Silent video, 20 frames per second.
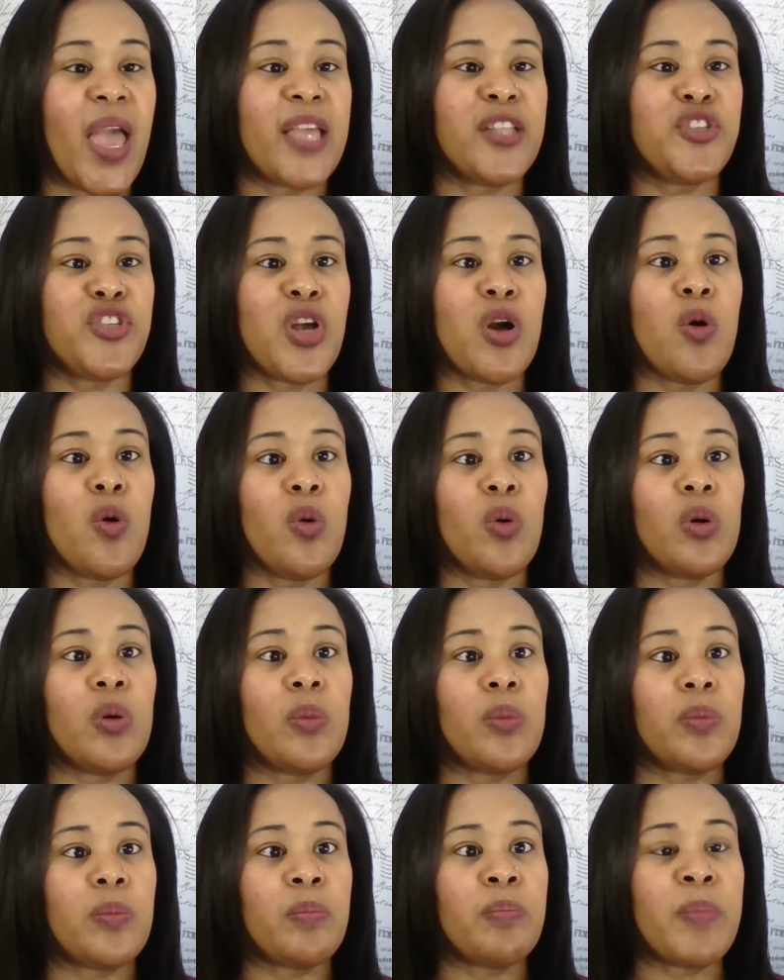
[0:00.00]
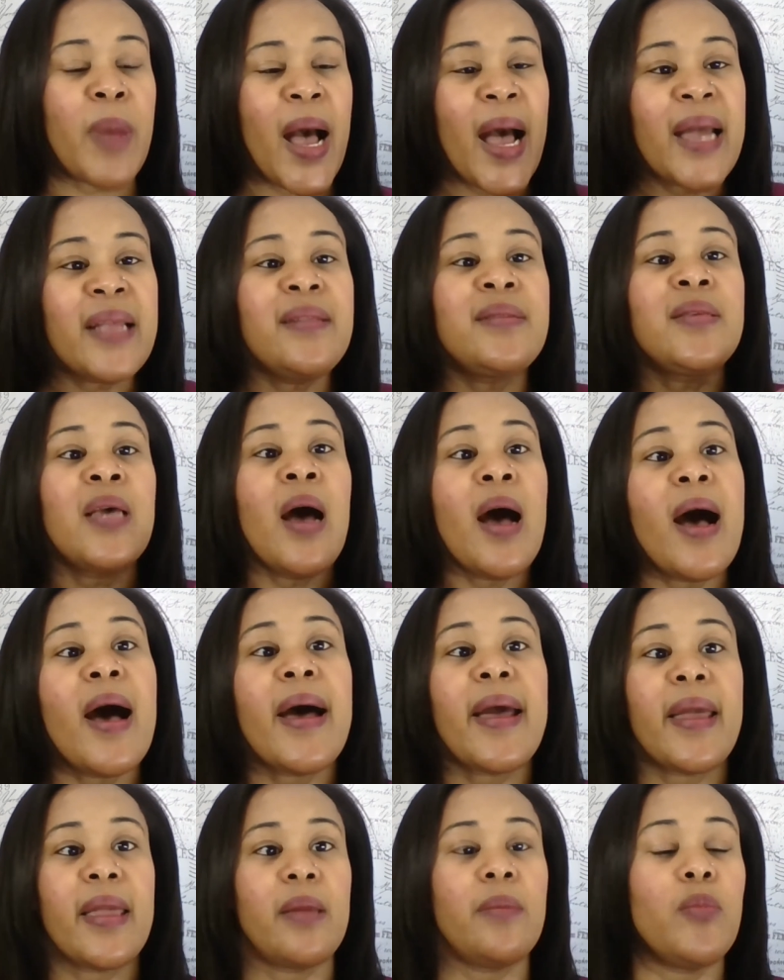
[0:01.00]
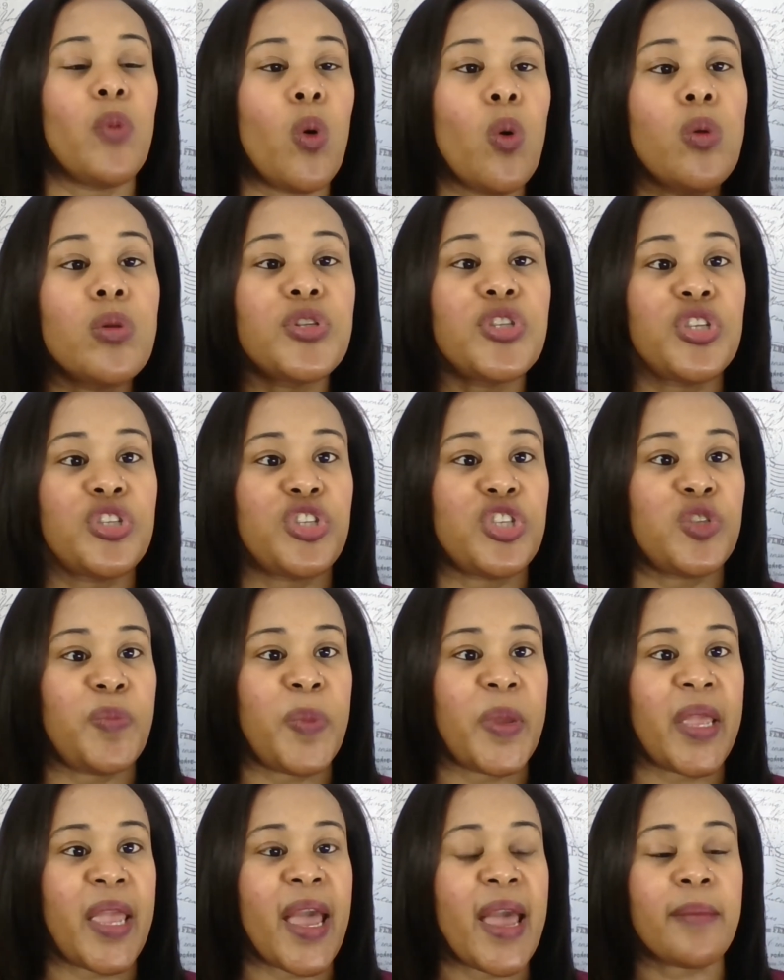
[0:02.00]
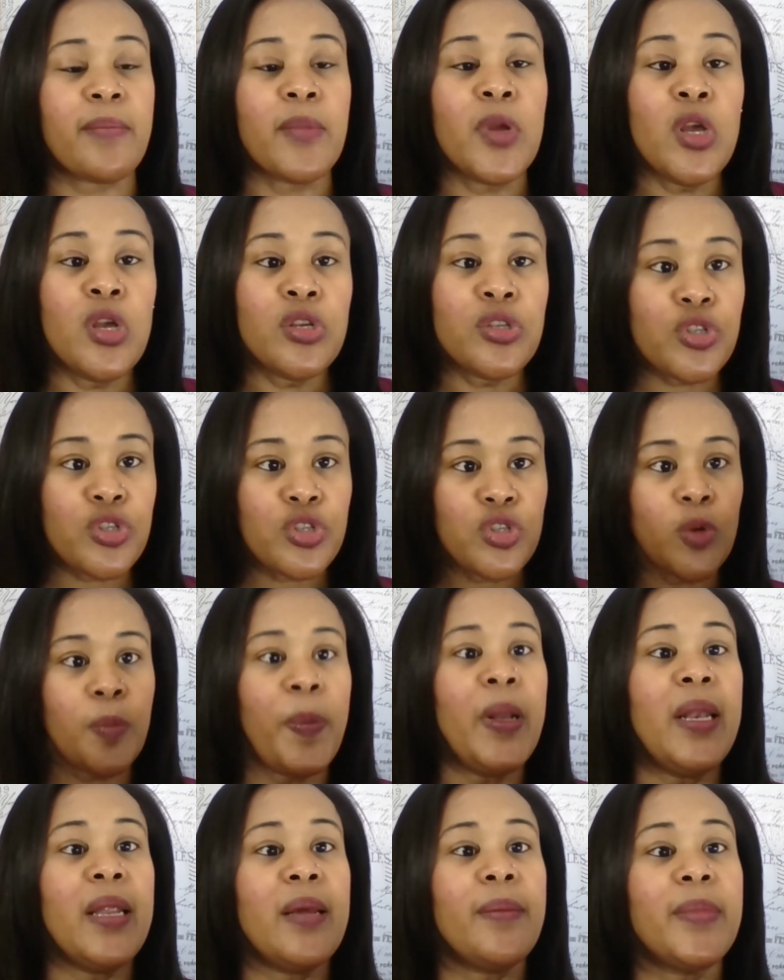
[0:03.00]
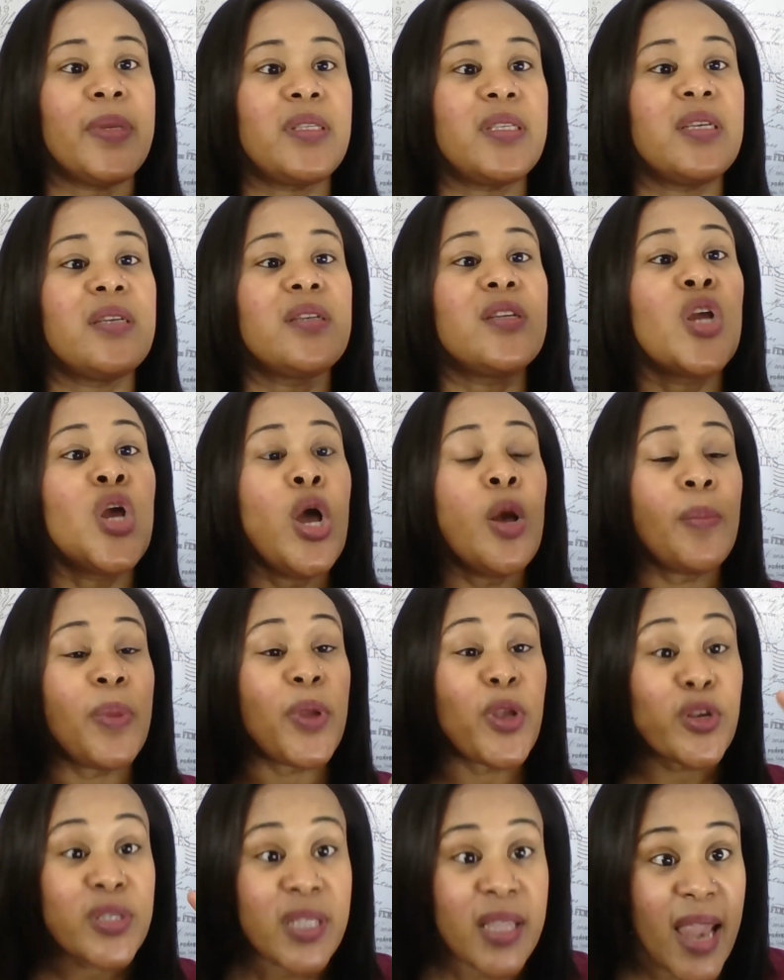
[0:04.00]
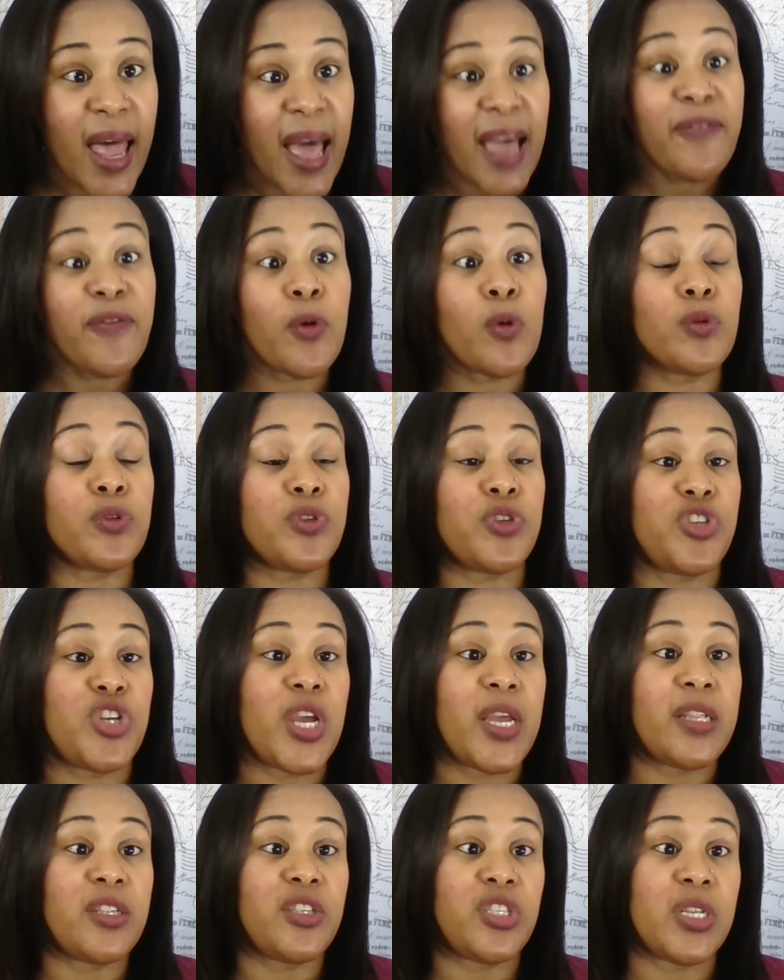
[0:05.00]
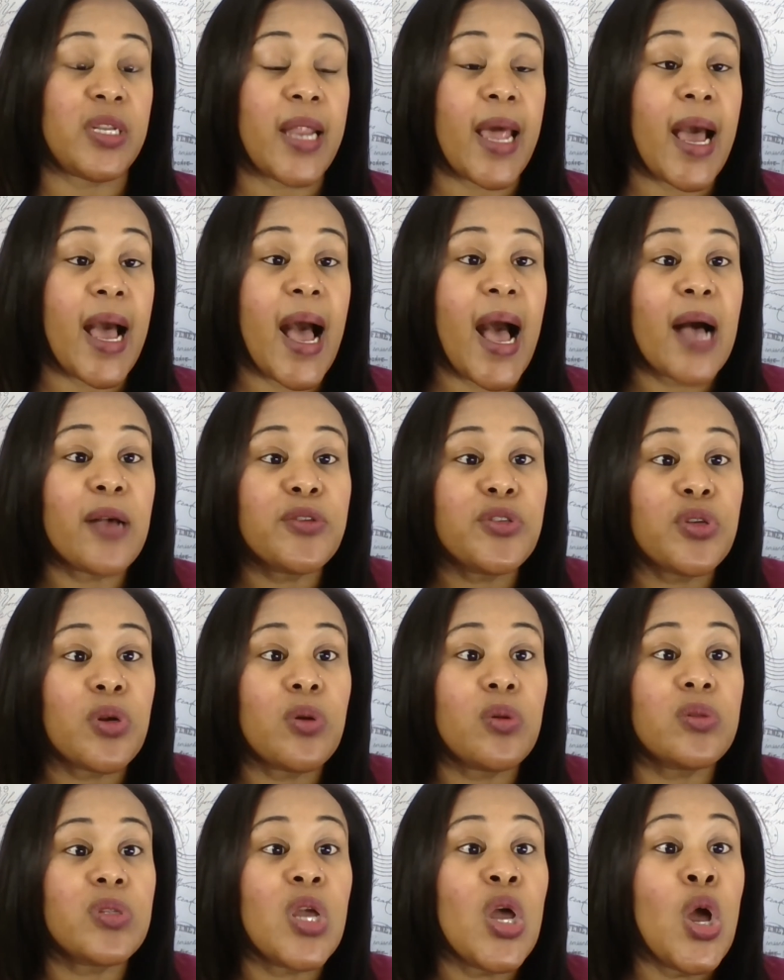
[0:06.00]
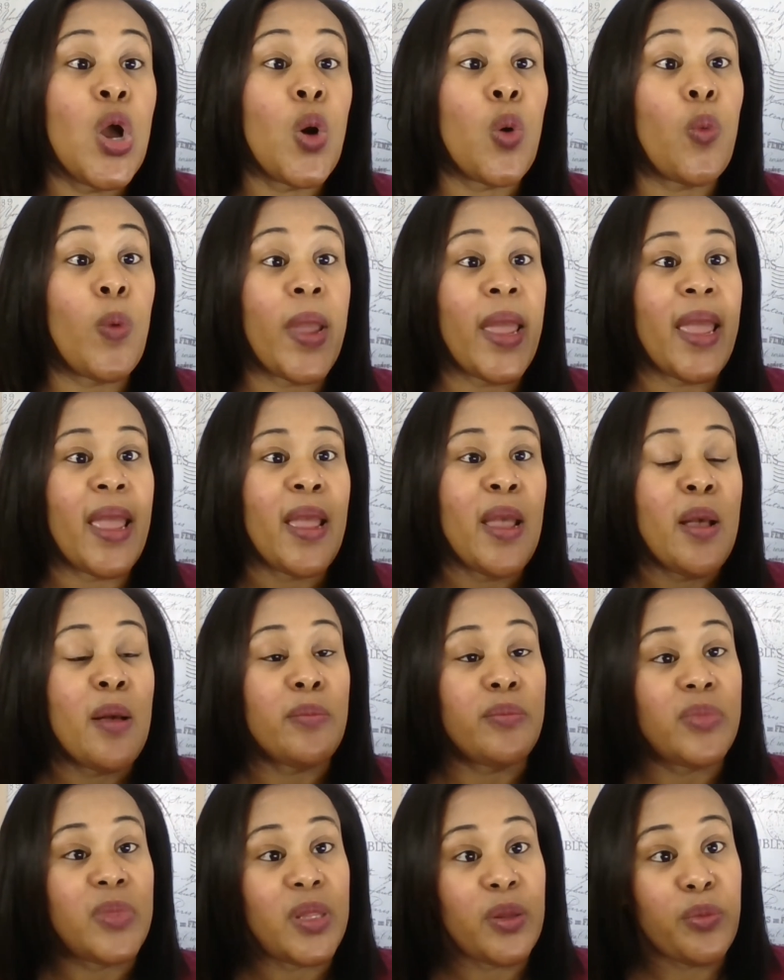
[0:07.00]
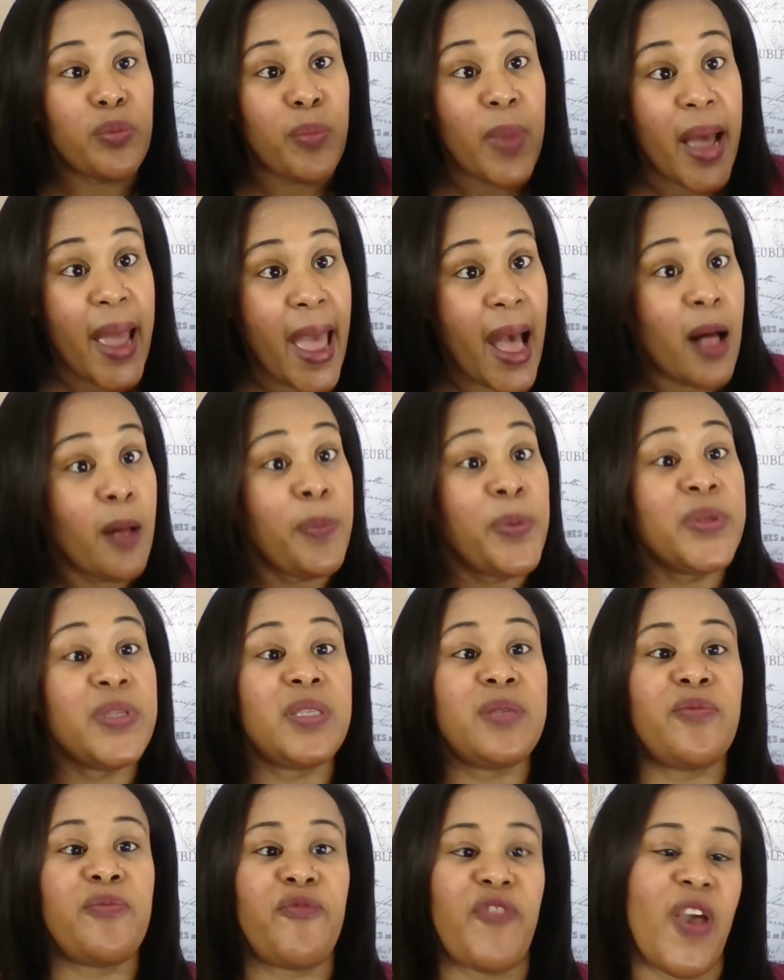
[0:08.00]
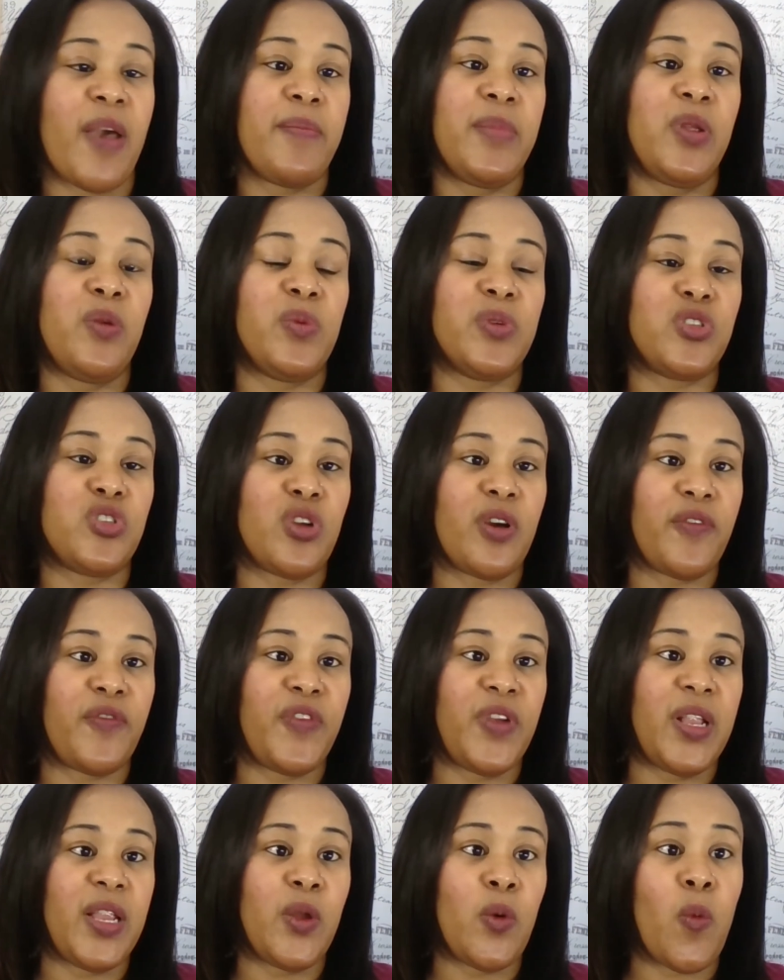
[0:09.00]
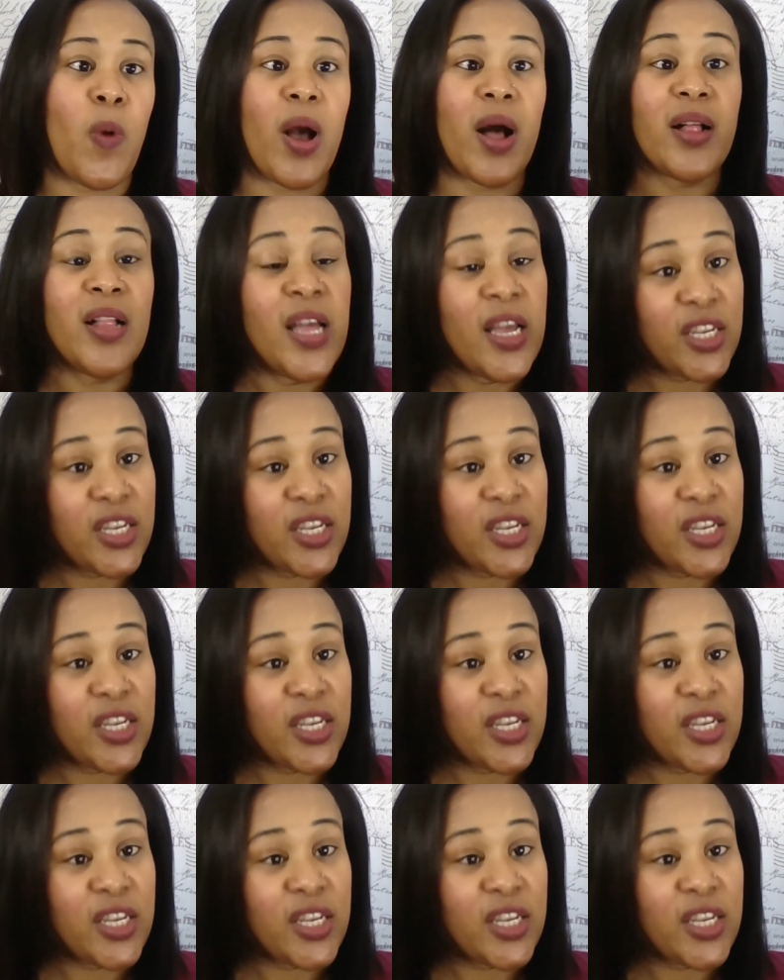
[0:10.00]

so my time also just became super limited because life also changed in our household where my helper's family was not feeling well.